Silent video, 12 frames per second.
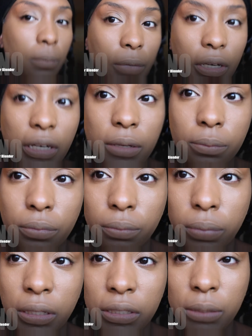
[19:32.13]
but
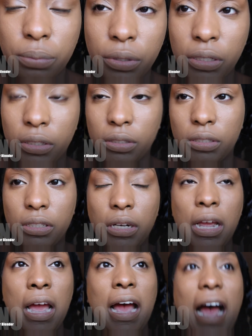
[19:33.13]
it blended pretty good.
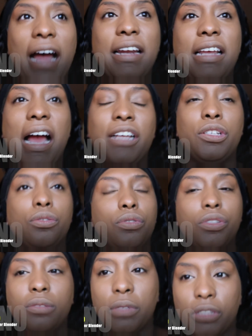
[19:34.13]
I
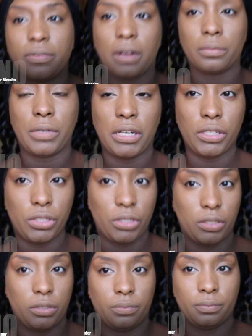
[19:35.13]
used too much
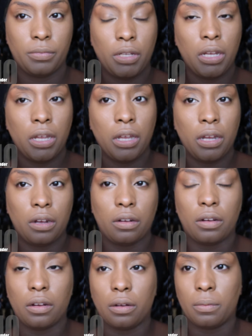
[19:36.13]
foundation.
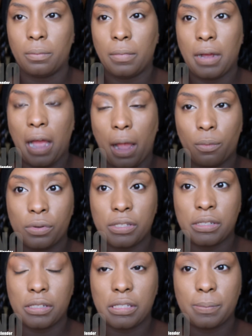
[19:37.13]
I
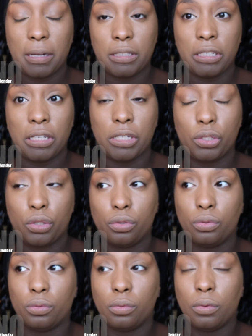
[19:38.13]
wasn't expecting it
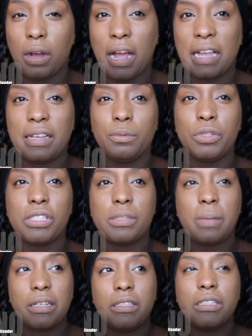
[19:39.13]
to. I was
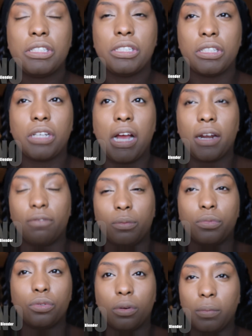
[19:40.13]
expecting it to kind of
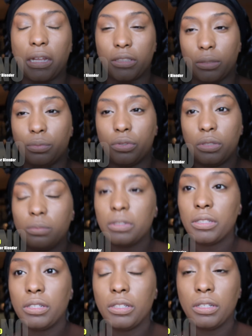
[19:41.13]
absorb like the Beauty
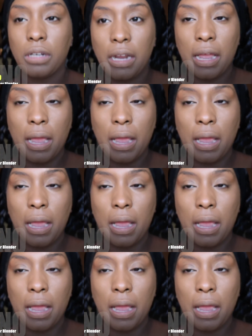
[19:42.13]
Blender,